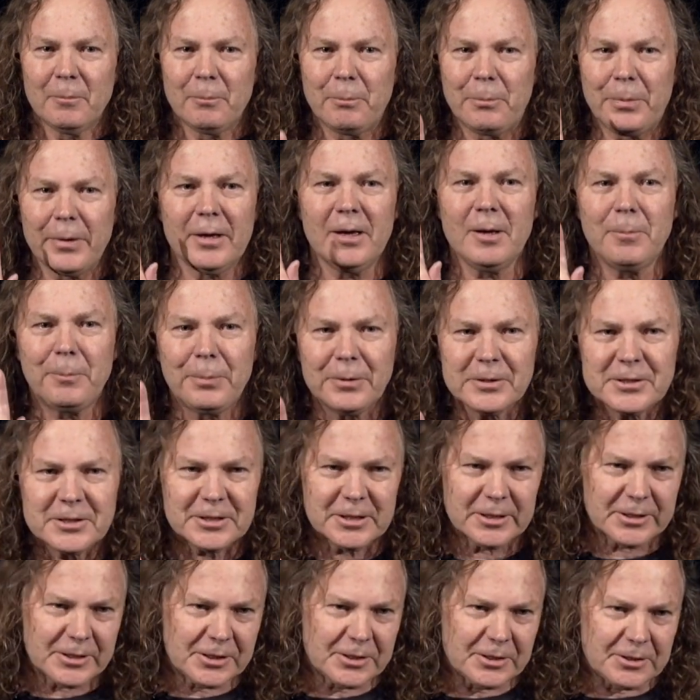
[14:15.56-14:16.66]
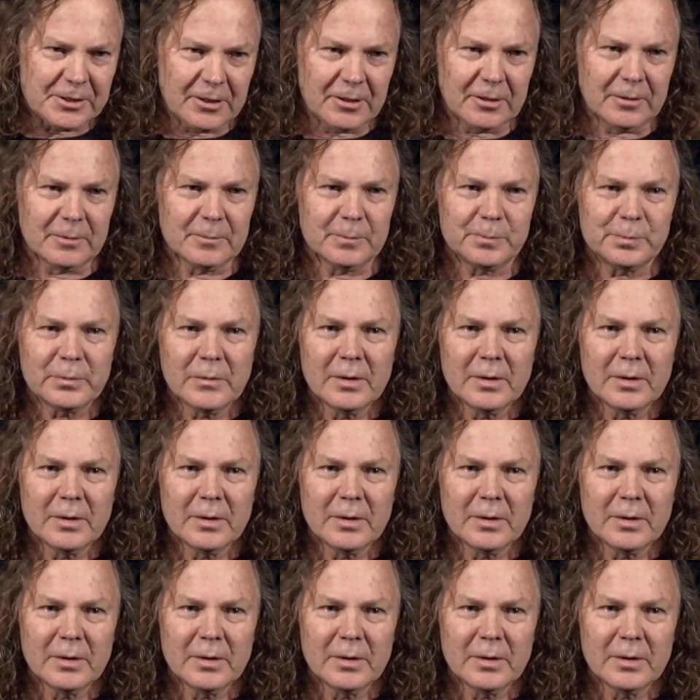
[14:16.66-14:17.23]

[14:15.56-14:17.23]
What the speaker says: be persistent,